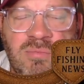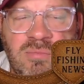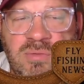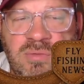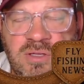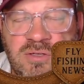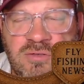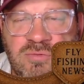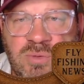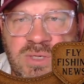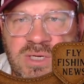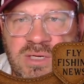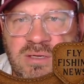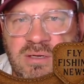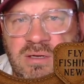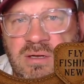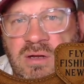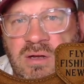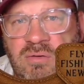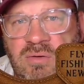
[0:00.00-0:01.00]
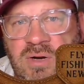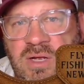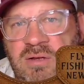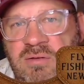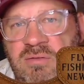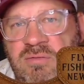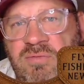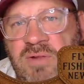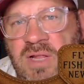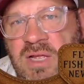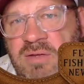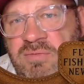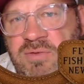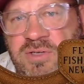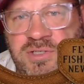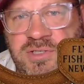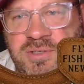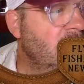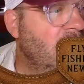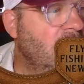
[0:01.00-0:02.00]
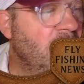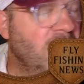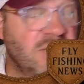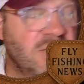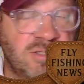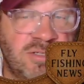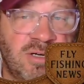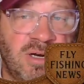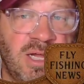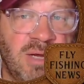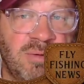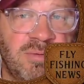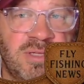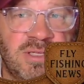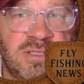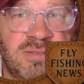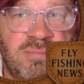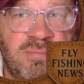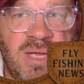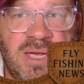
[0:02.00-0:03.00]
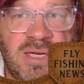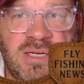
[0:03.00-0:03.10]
this week around fly fishing. I'm going to start out with this